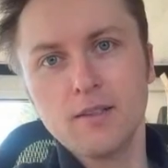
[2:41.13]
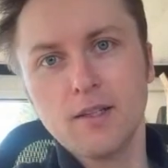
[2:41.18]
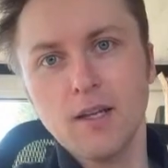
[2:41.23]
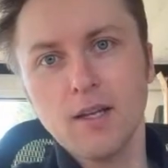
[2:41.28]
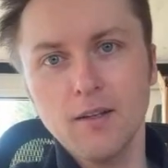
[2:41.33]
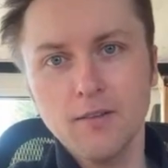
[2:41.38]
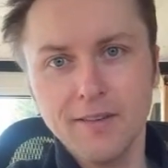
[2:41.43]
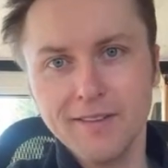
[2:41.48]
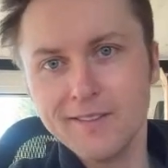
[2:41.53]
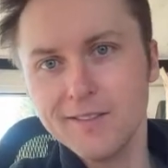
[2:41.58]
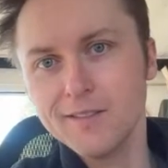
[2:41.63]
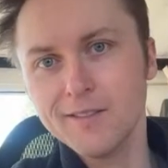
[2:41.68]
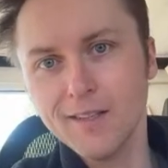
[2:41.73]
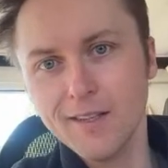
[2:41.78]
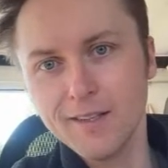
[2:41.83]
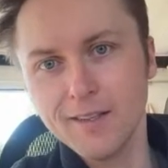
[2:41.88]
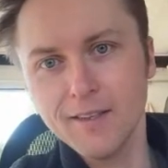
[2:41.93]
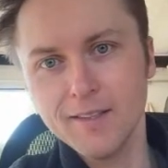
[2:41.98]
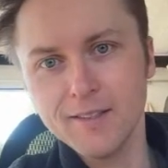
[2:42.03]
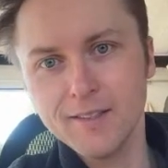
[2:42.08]
kind of like just
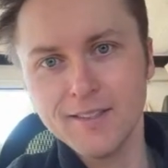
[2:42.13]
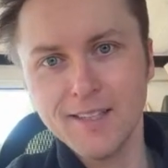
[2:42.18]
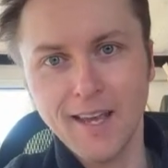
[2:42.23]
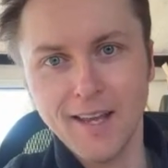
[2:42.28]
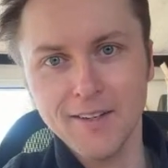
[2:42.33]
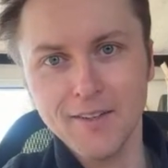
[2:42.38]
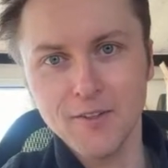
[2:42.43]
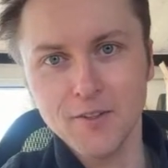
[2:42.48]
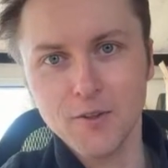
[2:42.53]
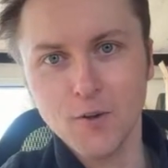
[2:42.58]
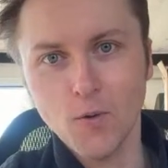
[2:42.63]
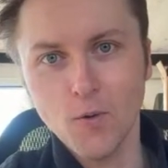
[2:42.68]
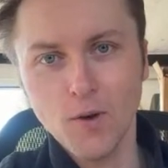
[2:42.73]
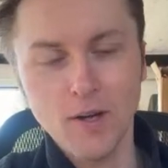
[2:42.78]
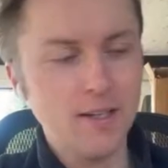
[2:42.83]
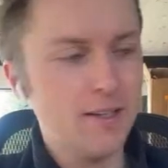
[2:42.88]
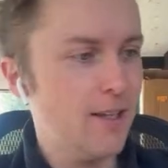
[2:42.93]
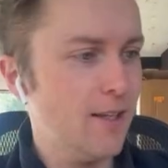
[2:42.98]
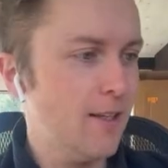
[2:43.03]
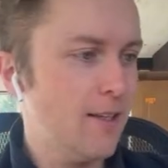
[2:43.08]
like the standard
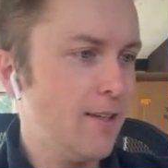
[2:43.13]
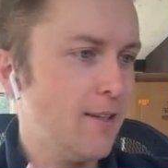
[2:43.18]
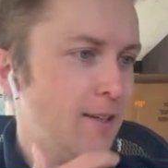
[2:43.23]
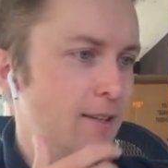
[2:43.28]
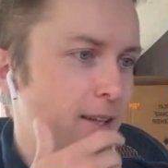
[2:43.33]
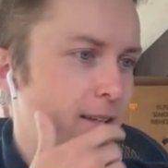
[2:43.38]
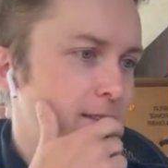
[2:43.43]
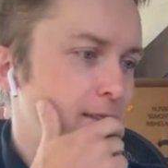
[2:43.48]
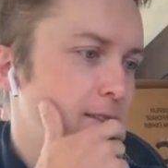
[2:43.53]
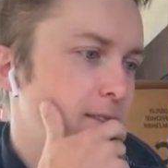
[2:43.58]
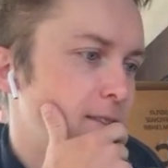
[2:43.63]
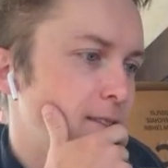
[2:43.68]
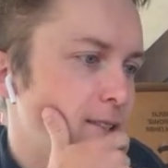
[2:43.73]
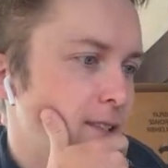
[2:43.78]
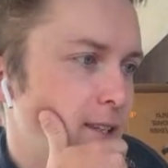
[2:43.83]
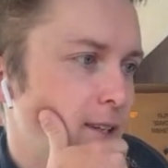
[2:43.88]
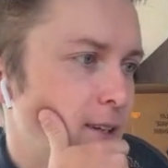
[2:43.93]
koi that doesn't